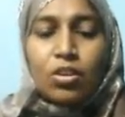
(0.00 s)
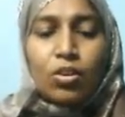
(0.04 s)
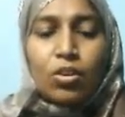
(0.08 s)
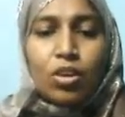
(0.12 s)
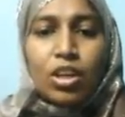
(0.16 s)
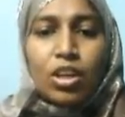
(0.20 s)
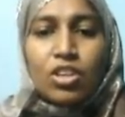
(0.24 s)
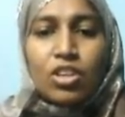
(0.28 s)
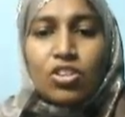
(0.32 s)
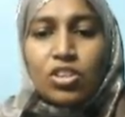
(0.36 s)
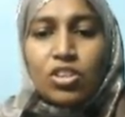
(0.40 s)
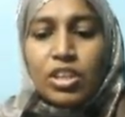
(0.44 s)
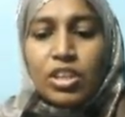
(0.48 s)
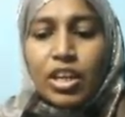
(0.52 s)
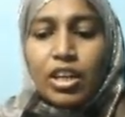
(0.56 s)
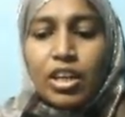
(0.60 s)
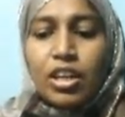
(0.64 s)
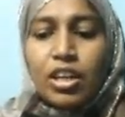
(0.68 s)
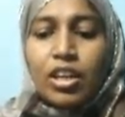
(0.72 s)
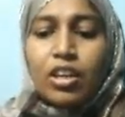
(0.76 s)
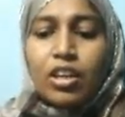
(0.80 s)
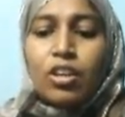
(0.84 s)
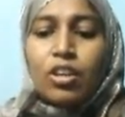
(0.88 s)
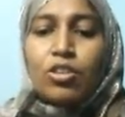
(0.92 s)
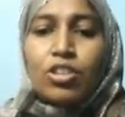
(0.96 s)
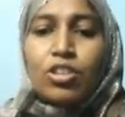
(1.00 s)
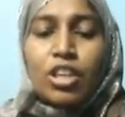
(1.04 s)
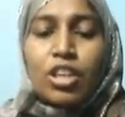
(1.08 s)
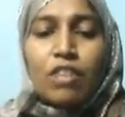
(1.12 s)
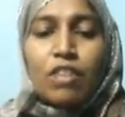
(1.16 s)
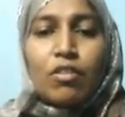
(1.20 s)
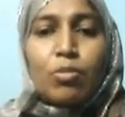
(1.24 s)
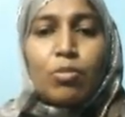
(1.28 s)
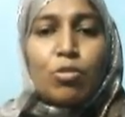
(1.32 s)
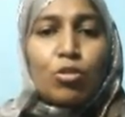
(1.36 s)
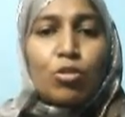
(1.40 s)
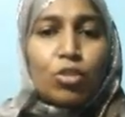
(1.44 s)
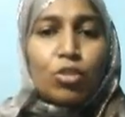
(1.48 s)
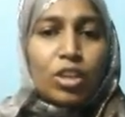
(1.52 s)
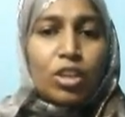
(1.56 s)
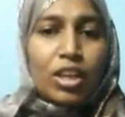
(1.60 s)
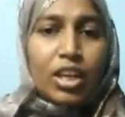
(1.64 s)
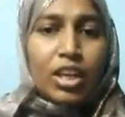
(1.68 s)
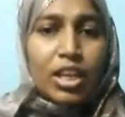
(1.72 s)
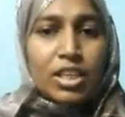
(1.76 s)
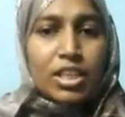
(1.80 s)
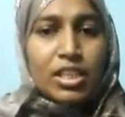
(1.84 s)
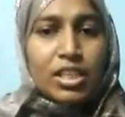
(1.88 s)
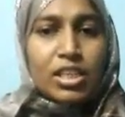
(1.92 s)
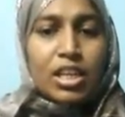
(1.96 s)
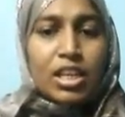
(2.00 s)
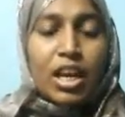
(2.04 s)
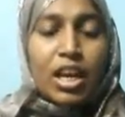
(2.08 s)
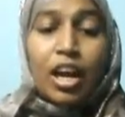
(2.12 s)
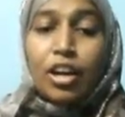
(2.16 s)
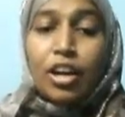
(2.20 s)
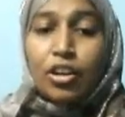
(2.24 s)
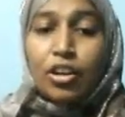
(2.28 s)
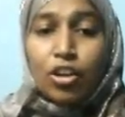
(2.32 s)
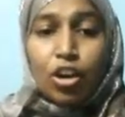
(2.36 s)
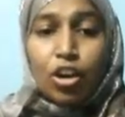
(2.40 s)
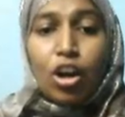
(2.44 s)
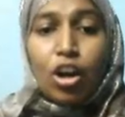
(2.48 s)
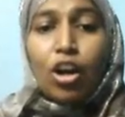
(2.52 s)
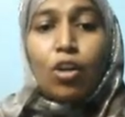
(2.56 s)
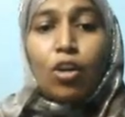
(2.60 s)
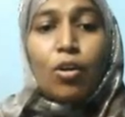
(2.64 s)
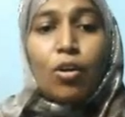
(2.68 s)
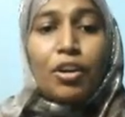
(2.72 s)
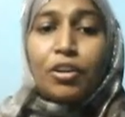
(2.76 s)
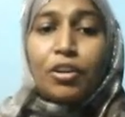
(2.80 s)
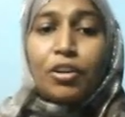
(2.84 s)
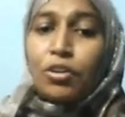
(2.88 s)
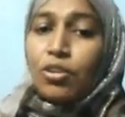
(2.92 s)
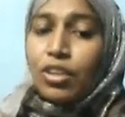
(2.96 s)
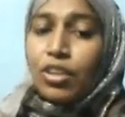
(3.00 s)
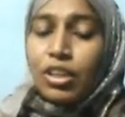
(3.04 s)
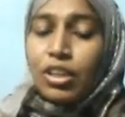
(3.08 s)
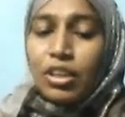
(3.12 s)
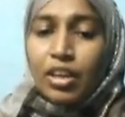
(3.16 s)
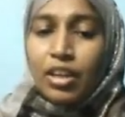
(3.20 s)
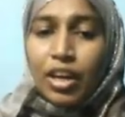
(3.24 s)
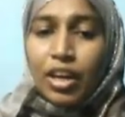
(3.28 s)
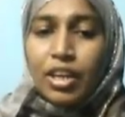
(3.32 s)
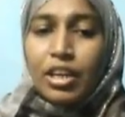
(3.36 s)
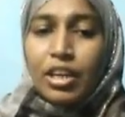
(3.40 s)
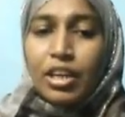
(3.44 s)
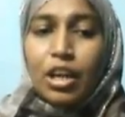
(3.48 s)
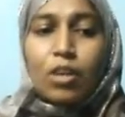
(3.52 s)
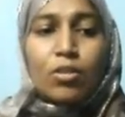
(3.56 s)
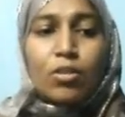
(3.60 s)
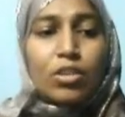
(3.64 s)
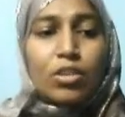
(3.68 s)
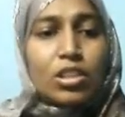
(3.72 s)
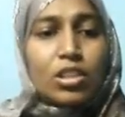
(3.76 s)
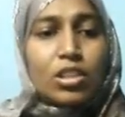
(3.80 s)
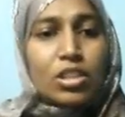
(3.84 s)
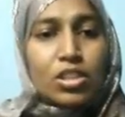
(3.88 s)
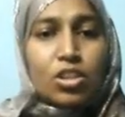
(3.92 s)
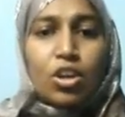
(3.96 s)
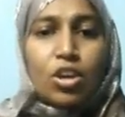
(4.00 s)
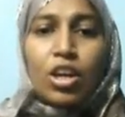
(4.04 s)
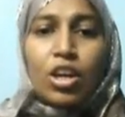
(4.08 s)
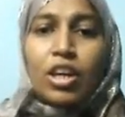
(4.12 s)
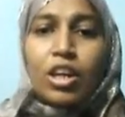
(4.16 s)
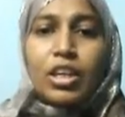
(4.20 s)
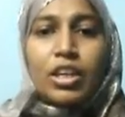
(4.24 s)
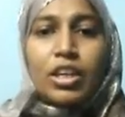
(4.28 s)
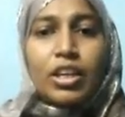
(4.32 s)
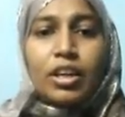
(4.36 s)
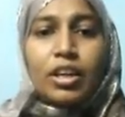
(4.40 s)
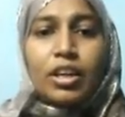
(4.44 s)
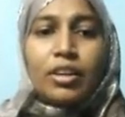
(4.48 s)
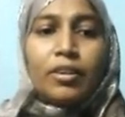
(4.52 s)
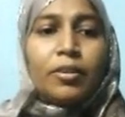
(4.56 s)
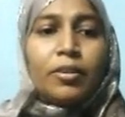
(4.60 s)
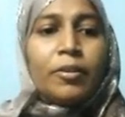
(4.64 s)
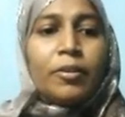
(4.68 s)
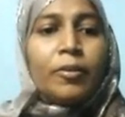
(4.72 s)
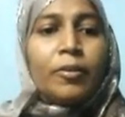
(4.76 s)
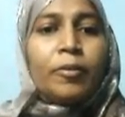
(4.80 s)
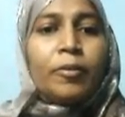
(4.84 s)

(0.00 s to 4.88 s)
Okay, children. Now, shall we move to the next? And you are going to try now. It's your turn.